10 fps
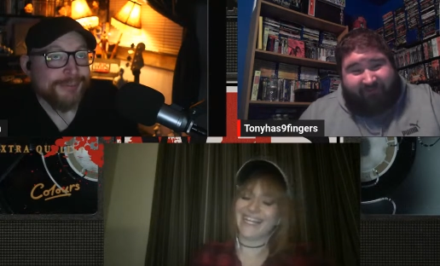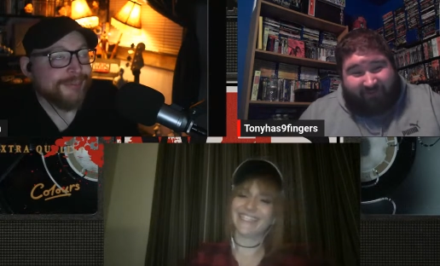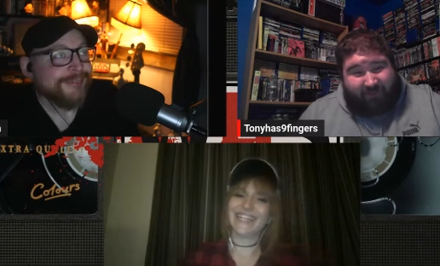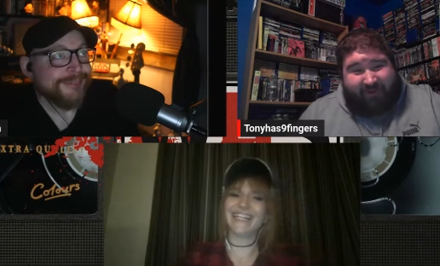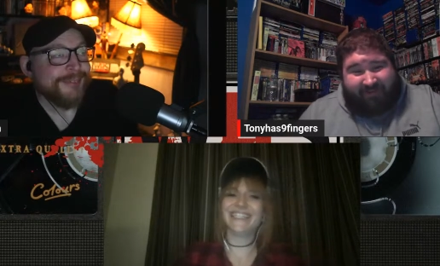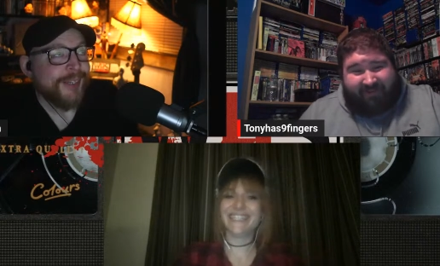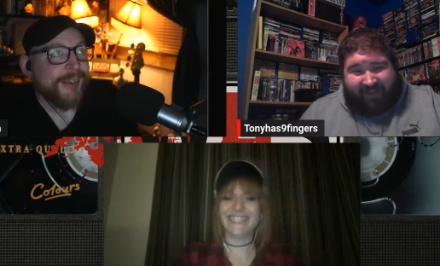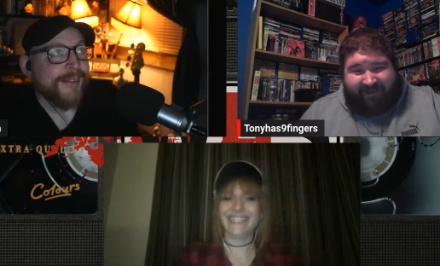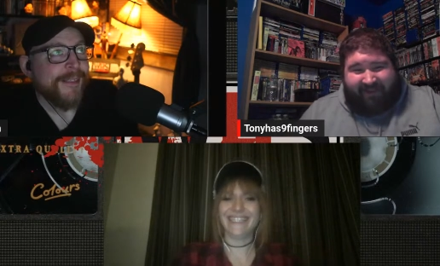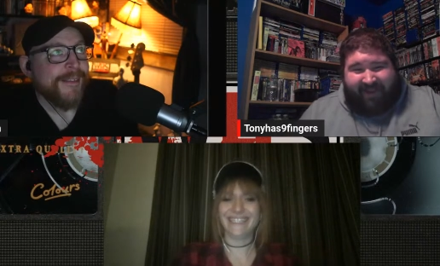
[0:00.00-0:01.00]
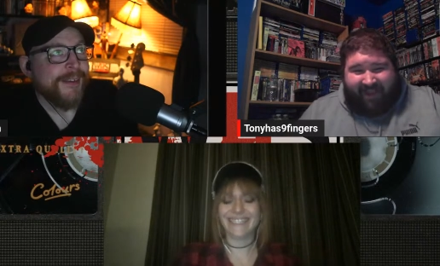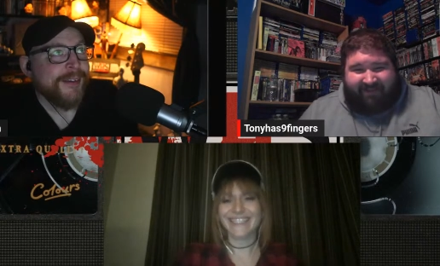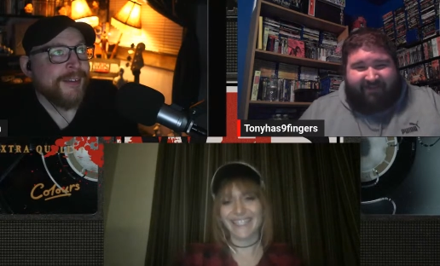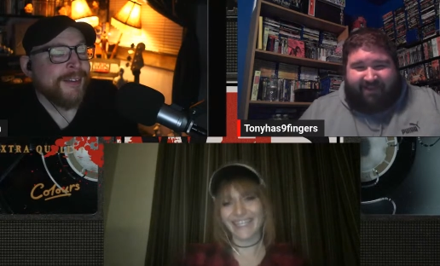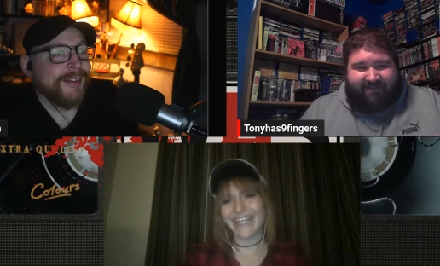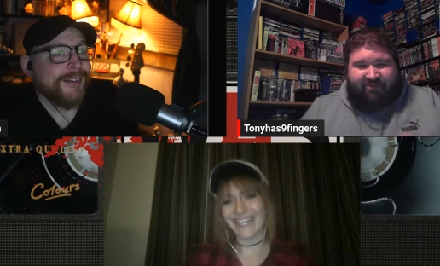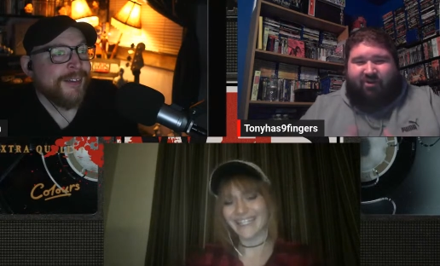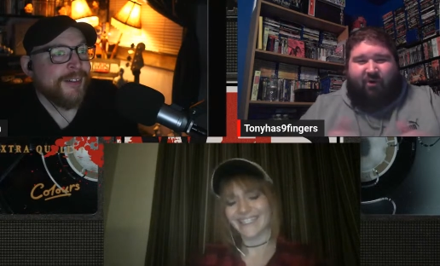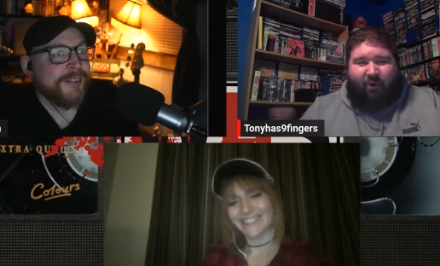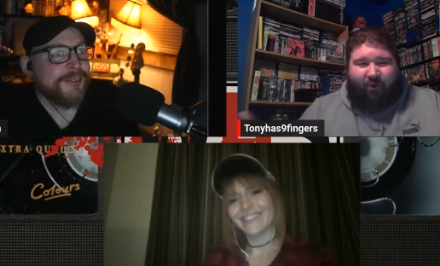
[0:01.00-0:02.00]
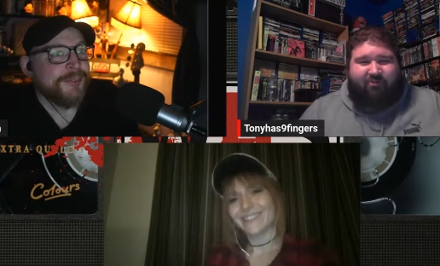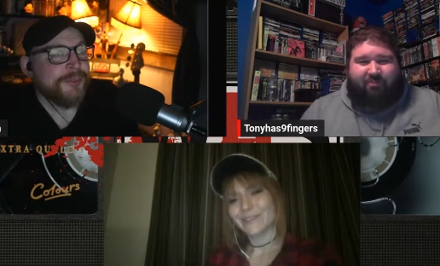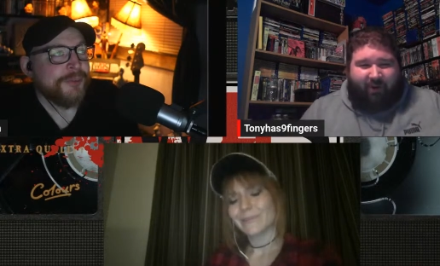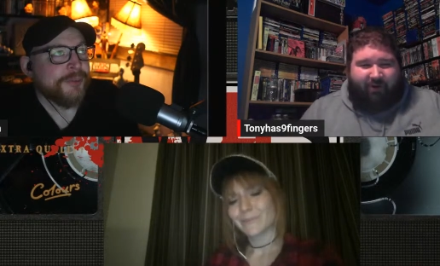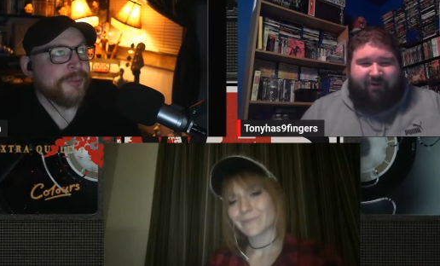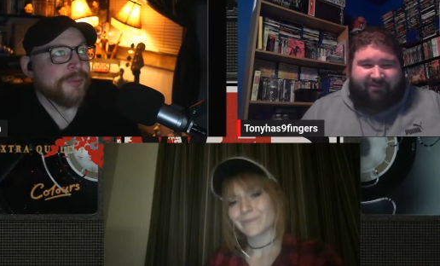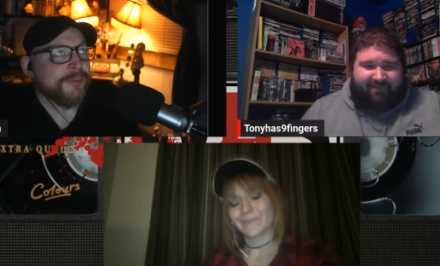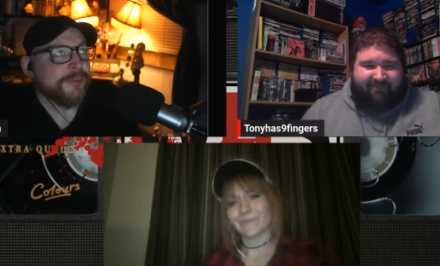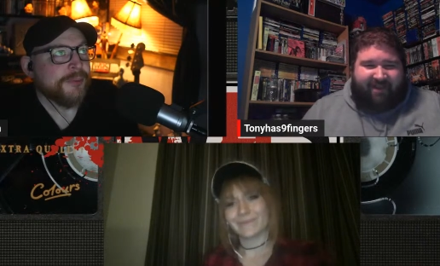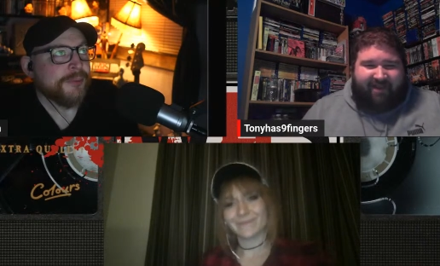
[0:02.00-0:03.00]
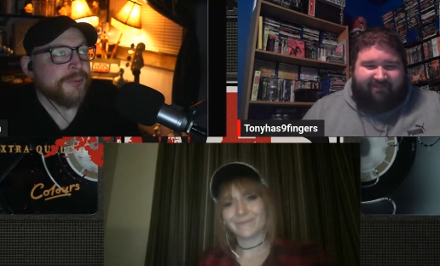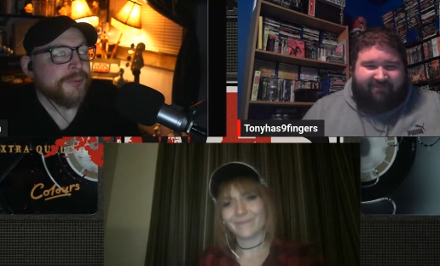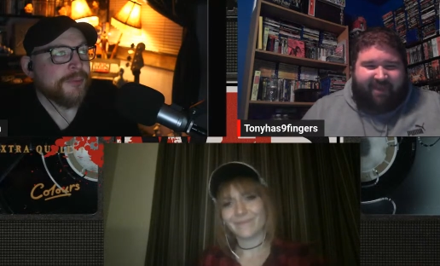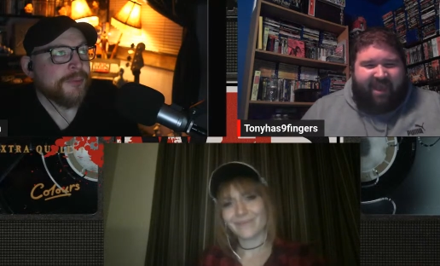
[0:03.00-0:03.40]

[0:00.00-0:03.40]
Speaker 1: To it, yeah. That, like there's no holds bars sometimes.